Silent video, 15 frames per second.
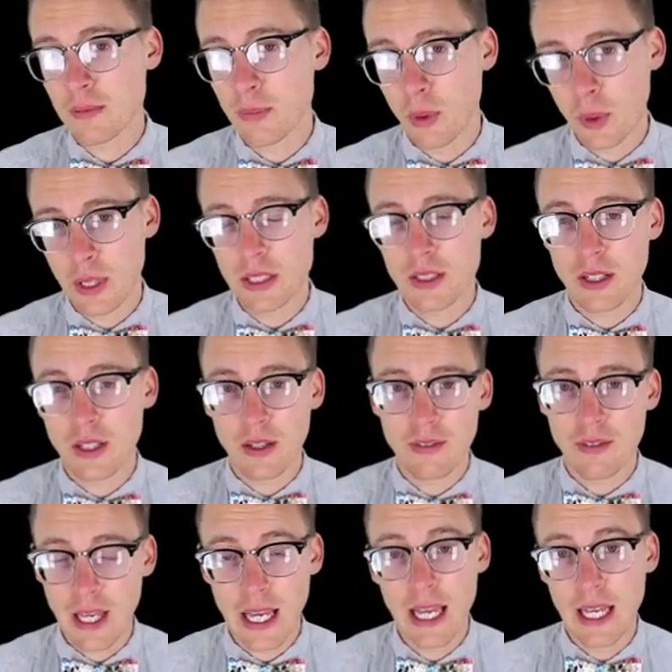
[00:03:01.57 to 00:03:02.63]
point of
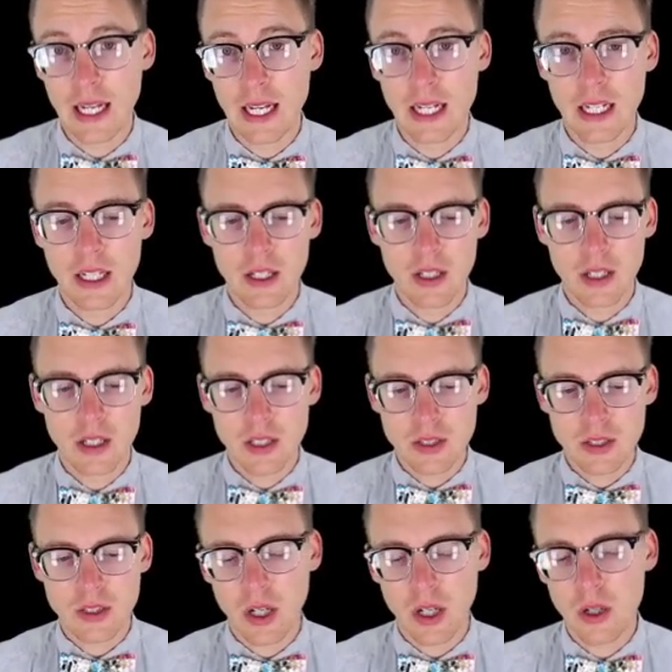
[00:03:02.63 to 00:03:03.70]
n.
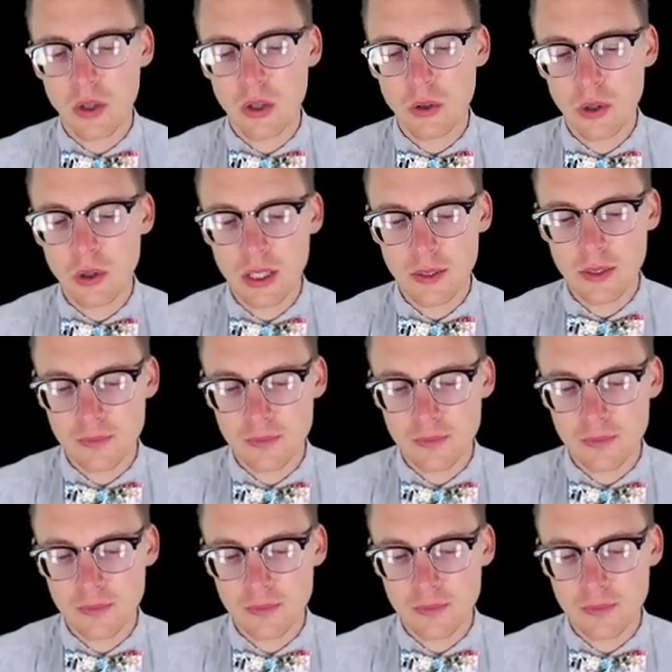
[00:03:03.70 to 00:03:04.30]
So